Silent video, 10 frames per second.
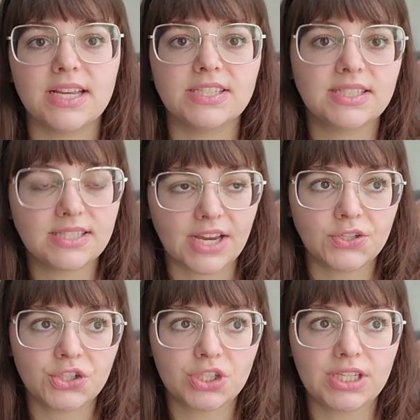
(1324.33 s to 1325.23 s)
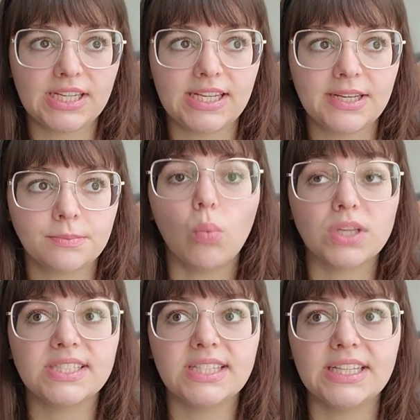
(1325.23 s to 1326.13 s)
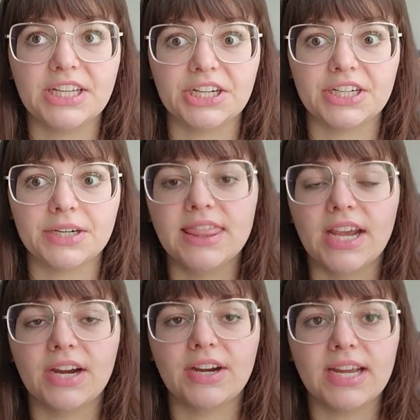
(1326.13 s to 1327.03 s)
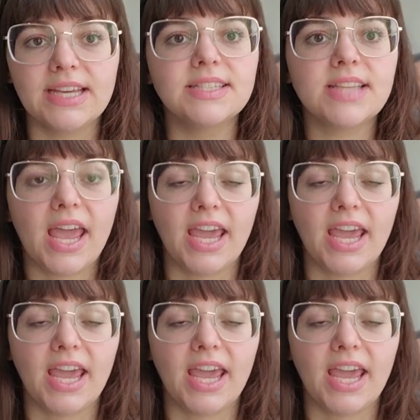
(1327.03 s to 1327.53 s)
essentially once a year there is